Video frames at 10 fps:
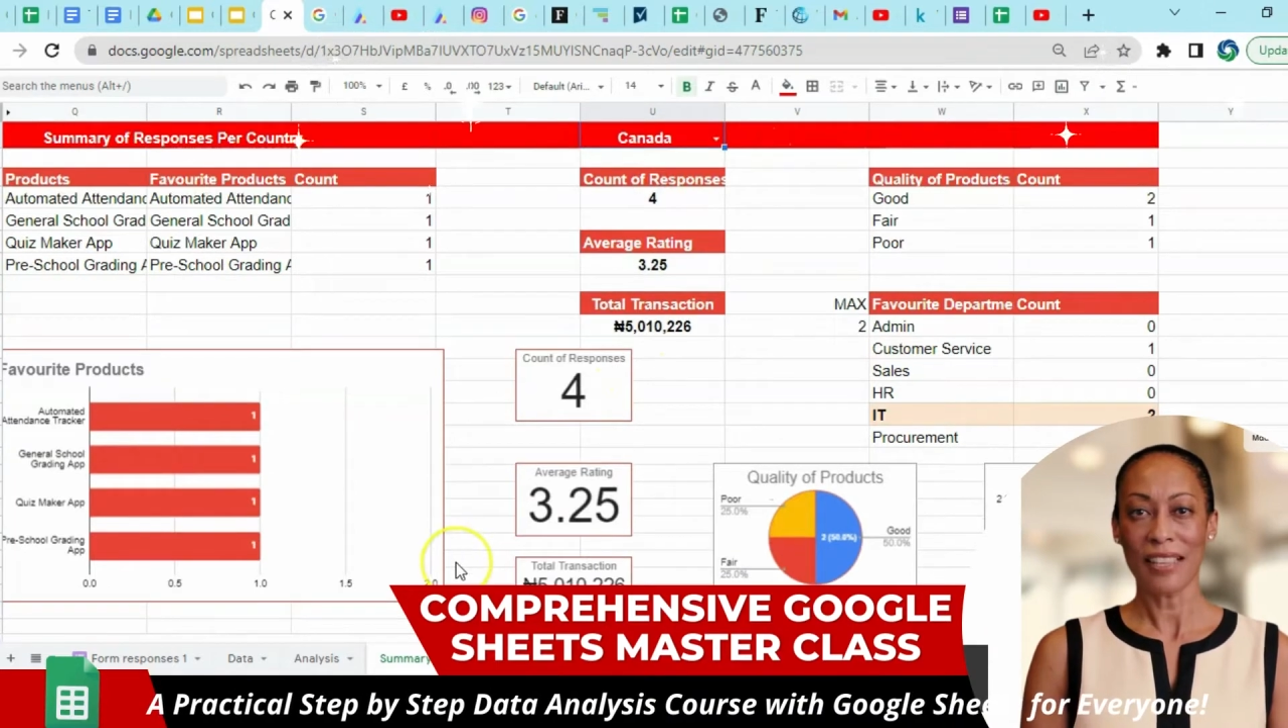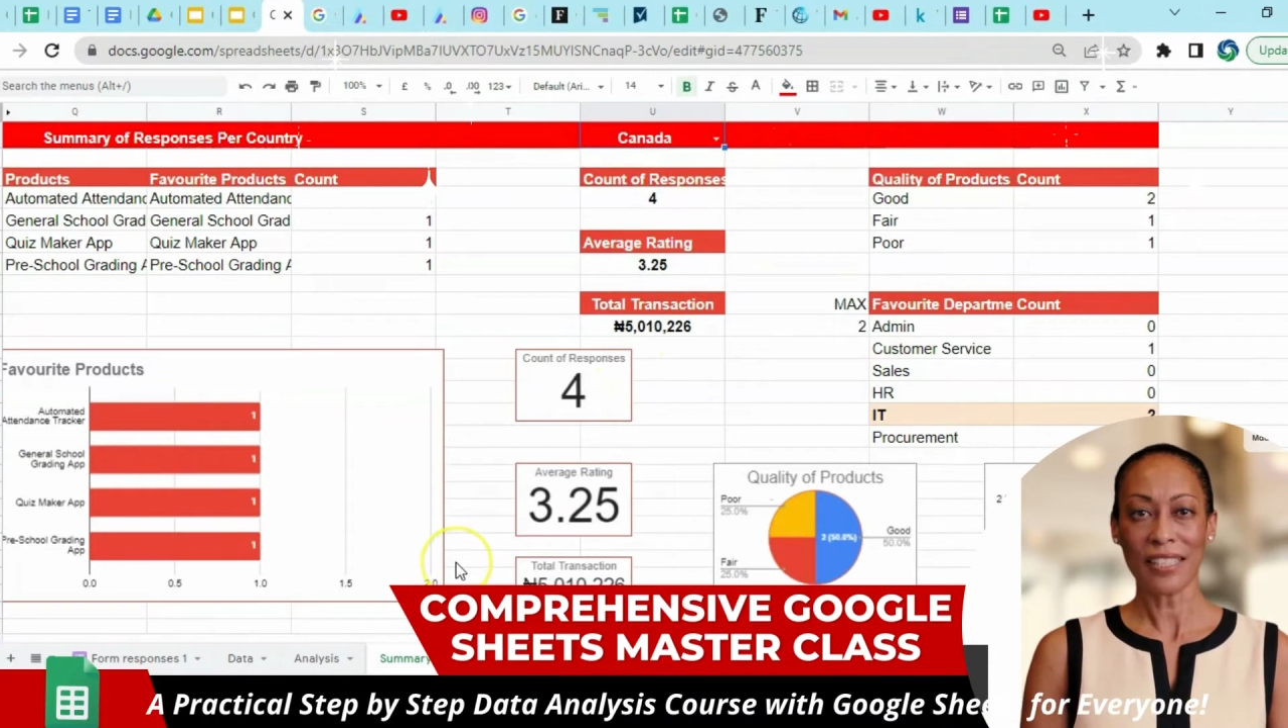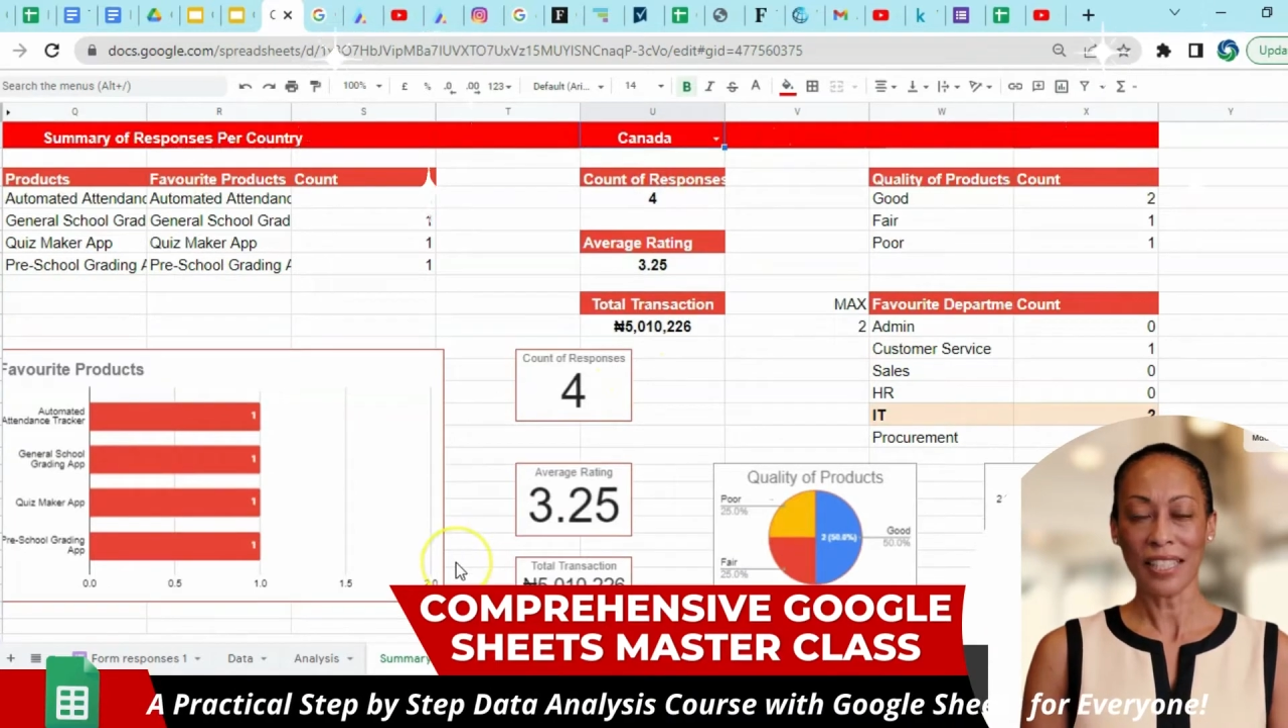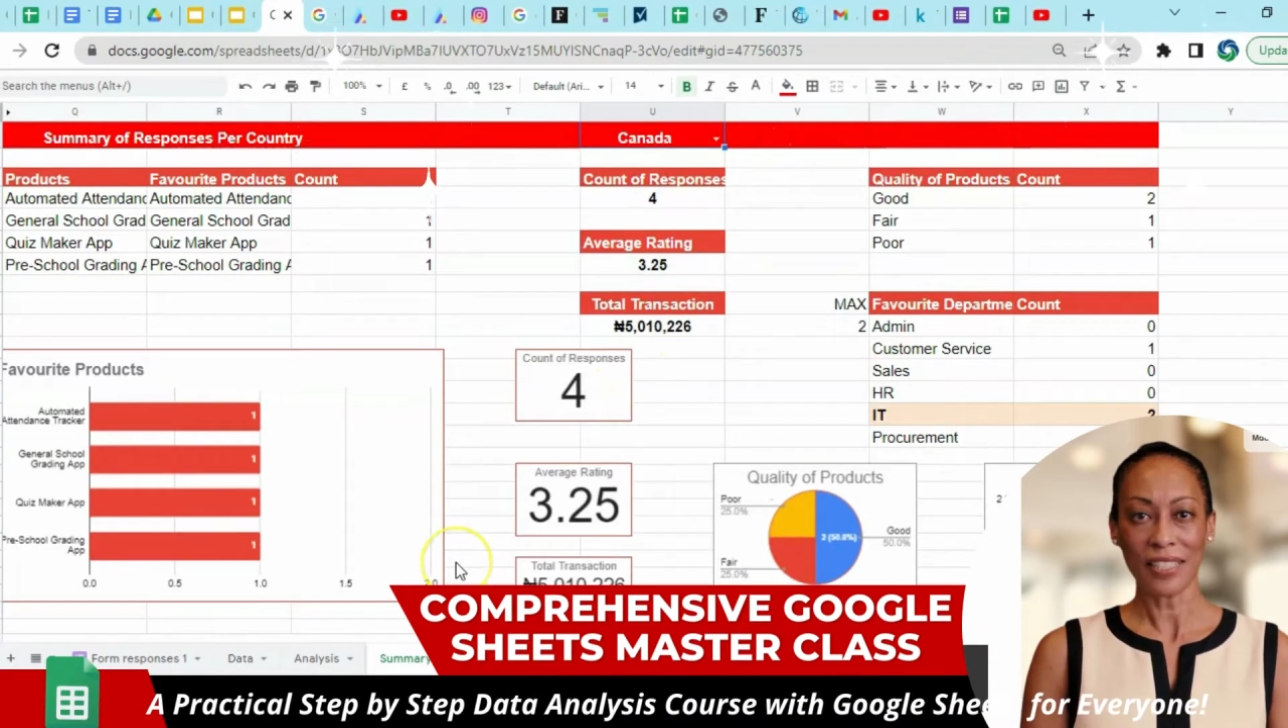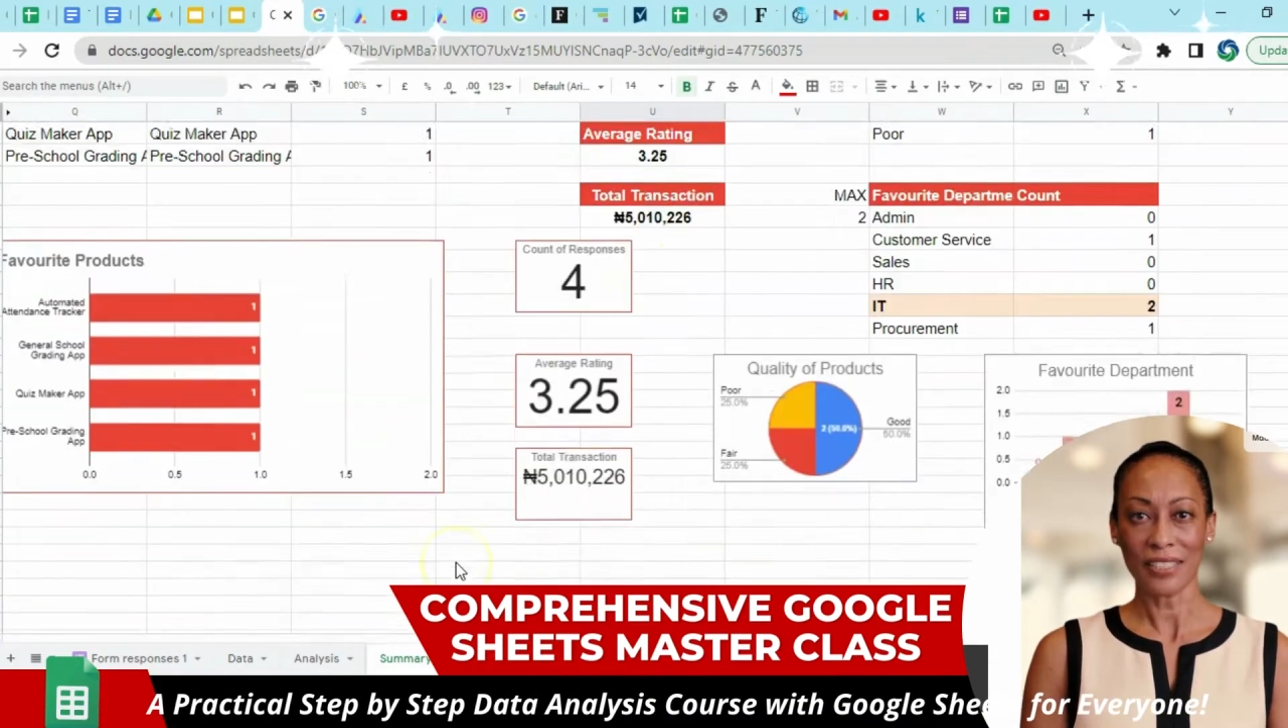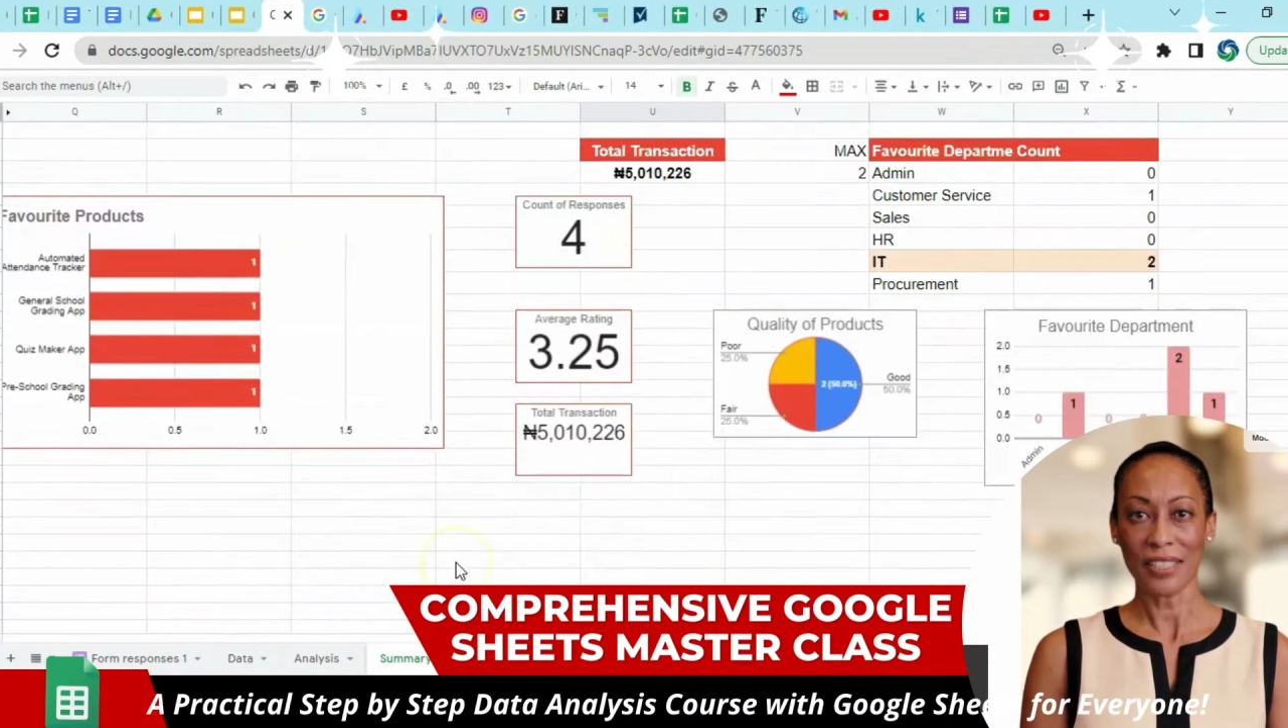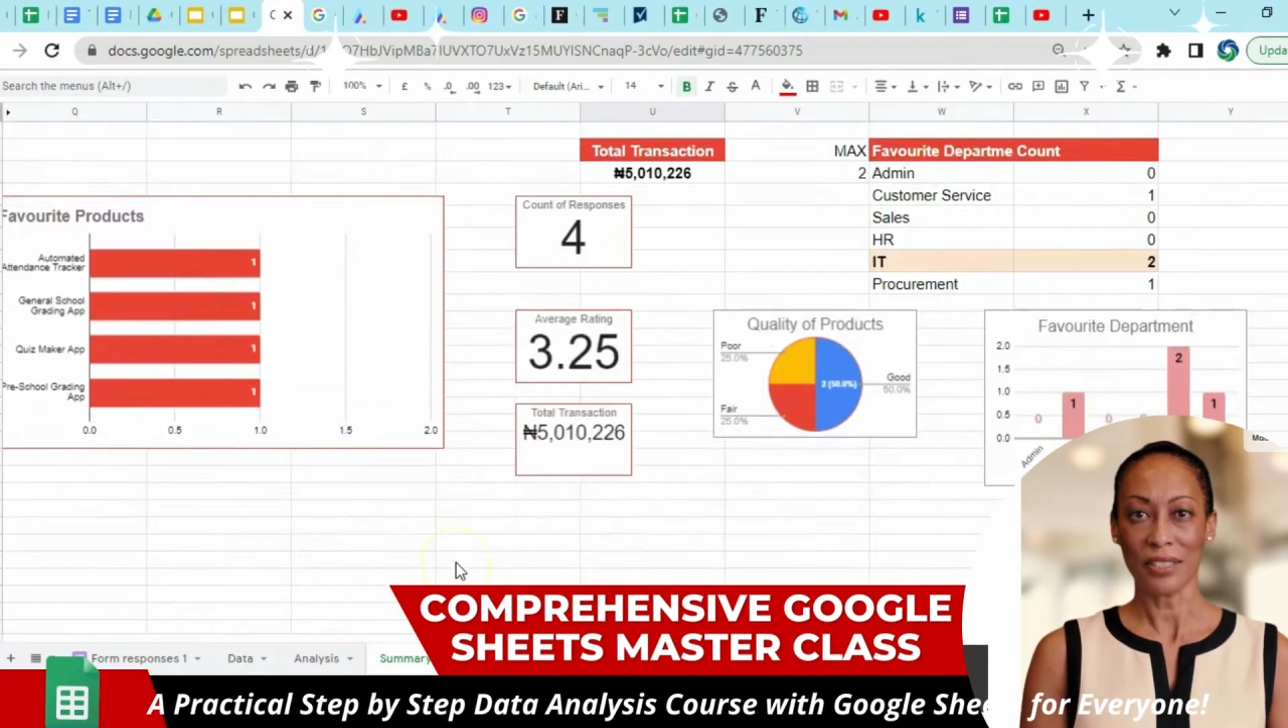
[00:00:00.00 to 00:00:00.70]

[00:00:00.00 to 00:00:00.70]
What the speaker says: At the end of